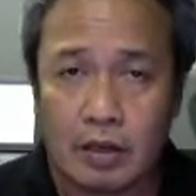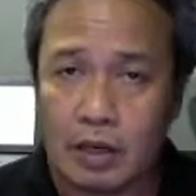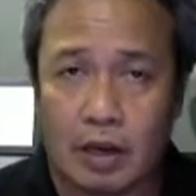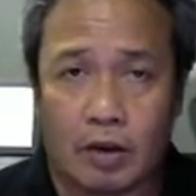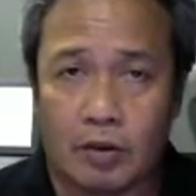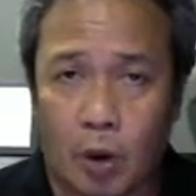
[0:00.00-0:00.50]

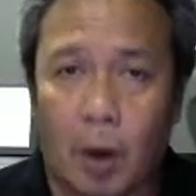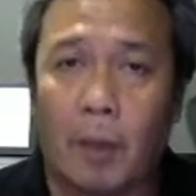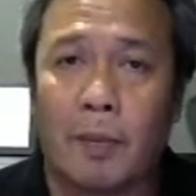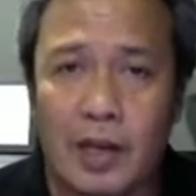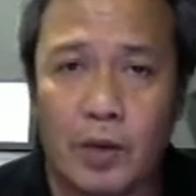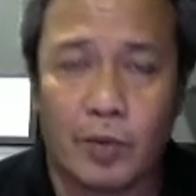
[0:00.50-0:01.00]
Now,
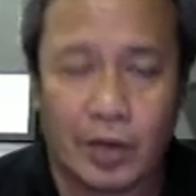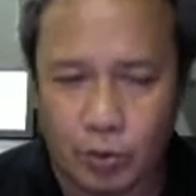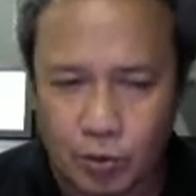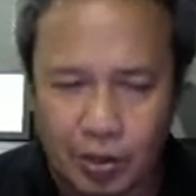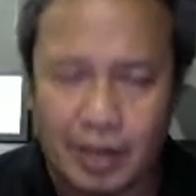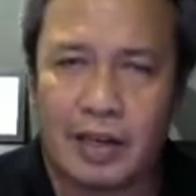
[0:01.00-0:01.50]
normally when
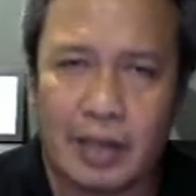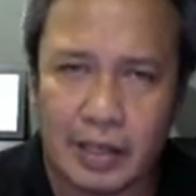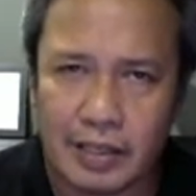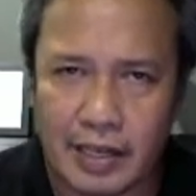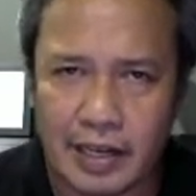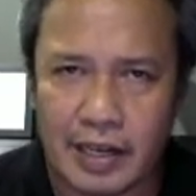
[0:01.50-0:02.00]
you run a
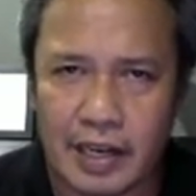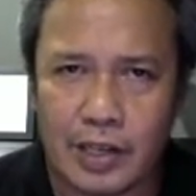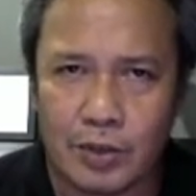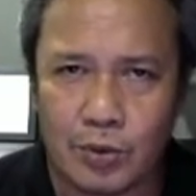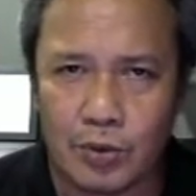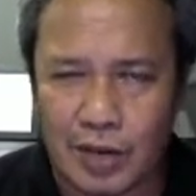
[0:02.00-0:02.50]
DNA,
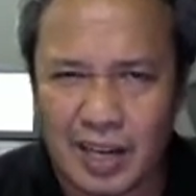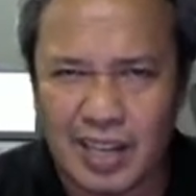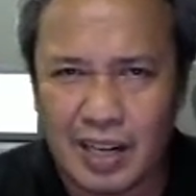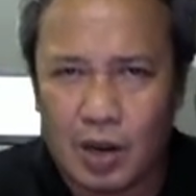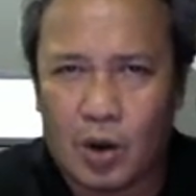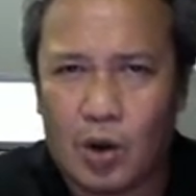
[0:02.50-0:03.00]
you run
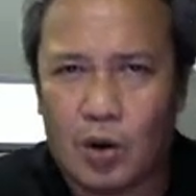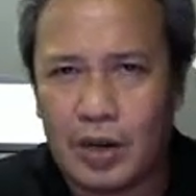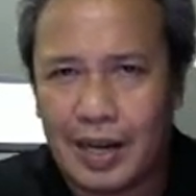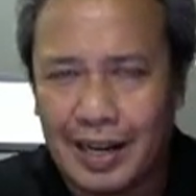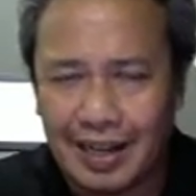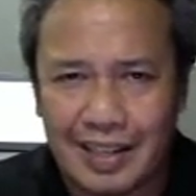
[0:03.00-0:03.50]
along
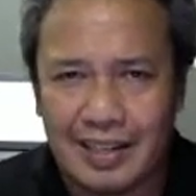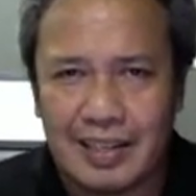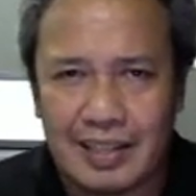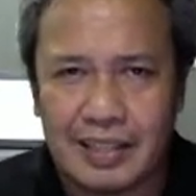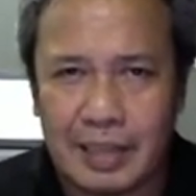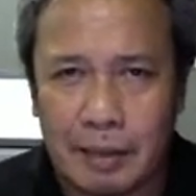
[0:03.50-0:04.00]

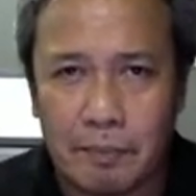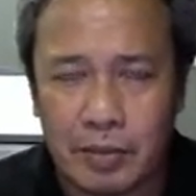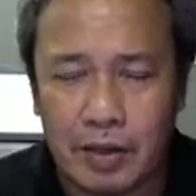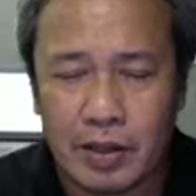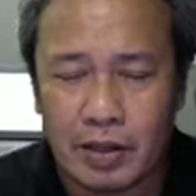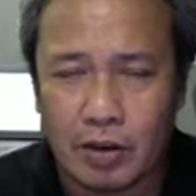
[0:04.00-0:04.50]
another
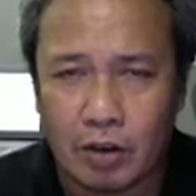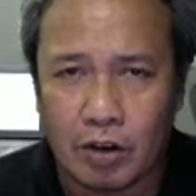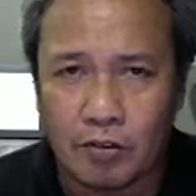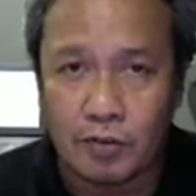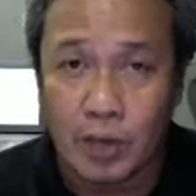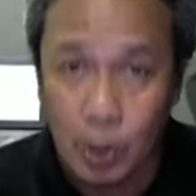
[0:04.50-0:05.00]
sample
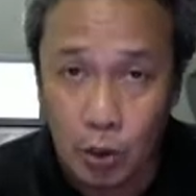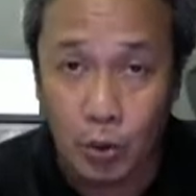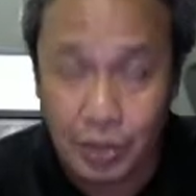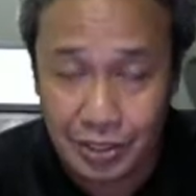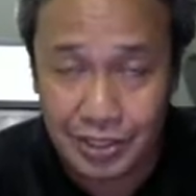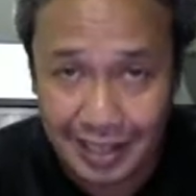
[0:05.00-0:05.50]
of
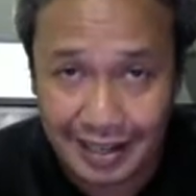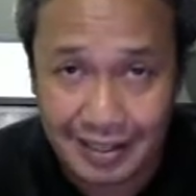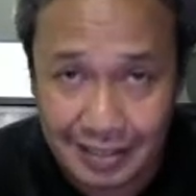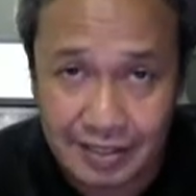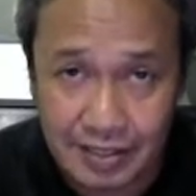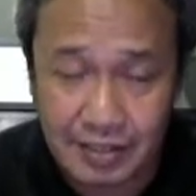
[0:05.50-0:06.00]
known
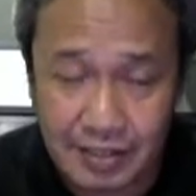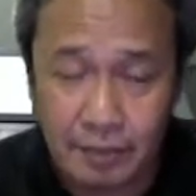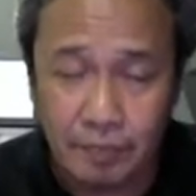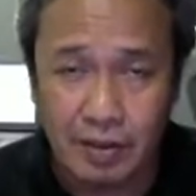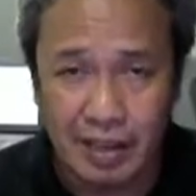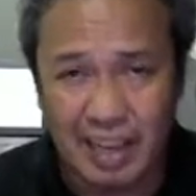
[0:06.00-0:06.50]
sizes,
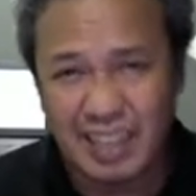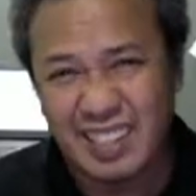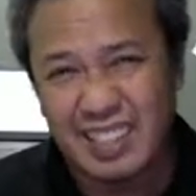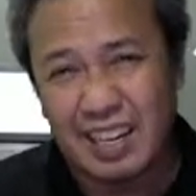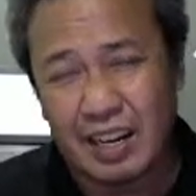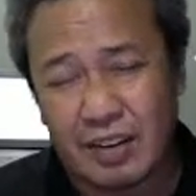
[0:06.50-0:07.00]
and
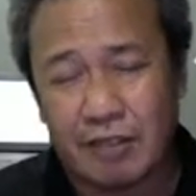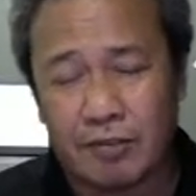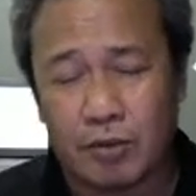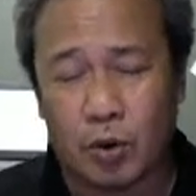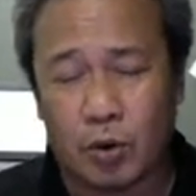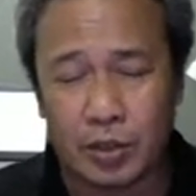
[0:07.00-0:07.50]
these are
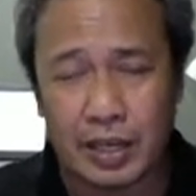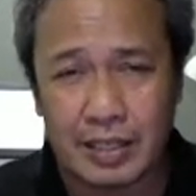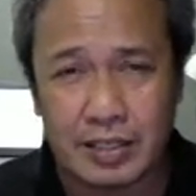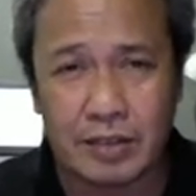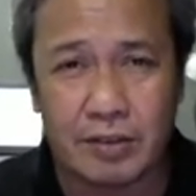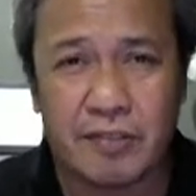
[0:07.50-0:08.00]
called
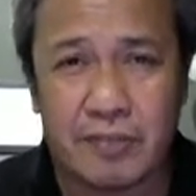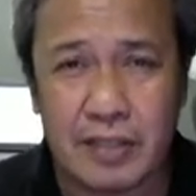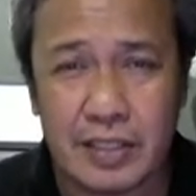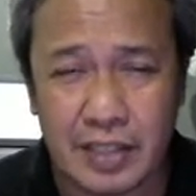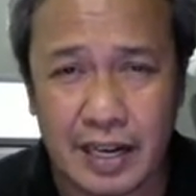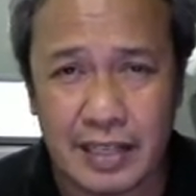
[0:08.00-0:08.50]
as the
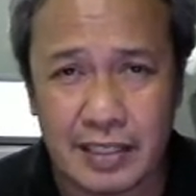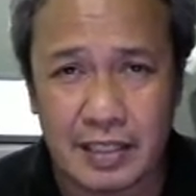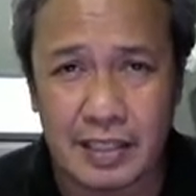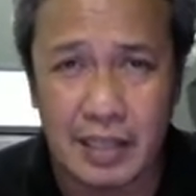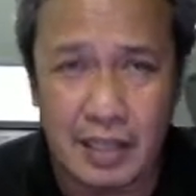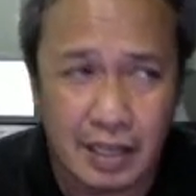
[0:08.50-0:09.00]
reference
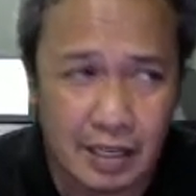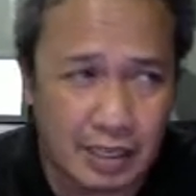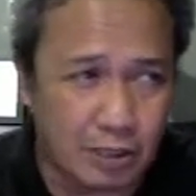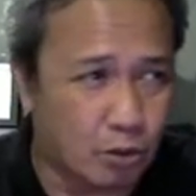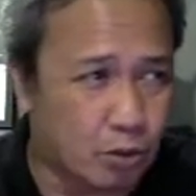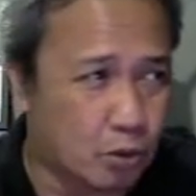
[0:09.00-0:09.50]
sizes.
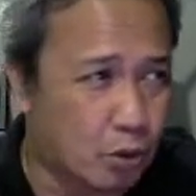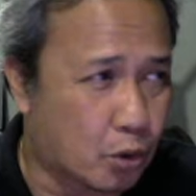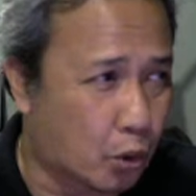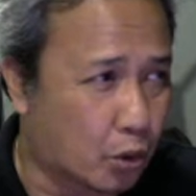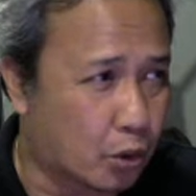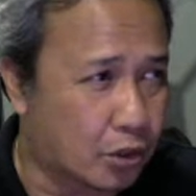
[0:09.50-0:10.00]
Is also
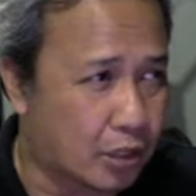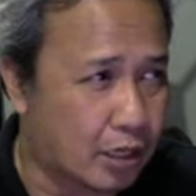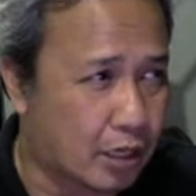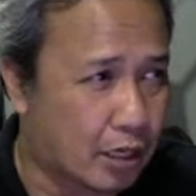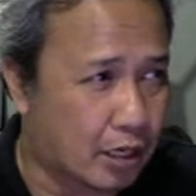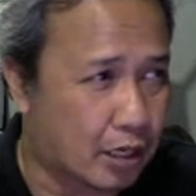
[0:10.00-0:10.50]
called
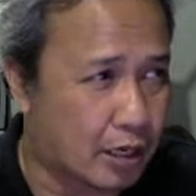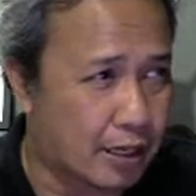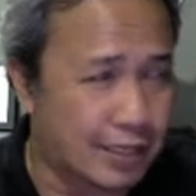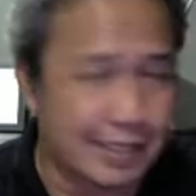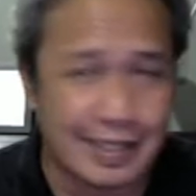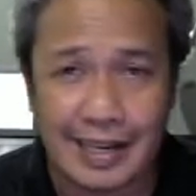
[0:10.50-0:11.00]

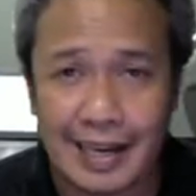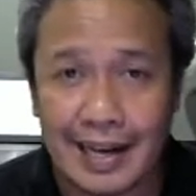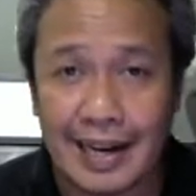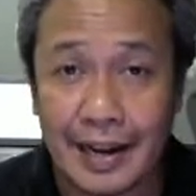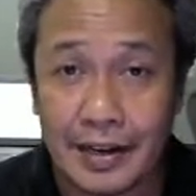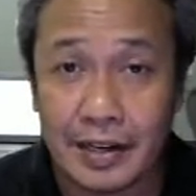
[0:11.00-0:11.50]

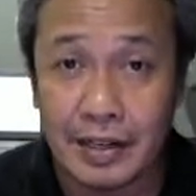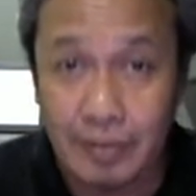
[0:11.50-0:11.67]
DNA ladder.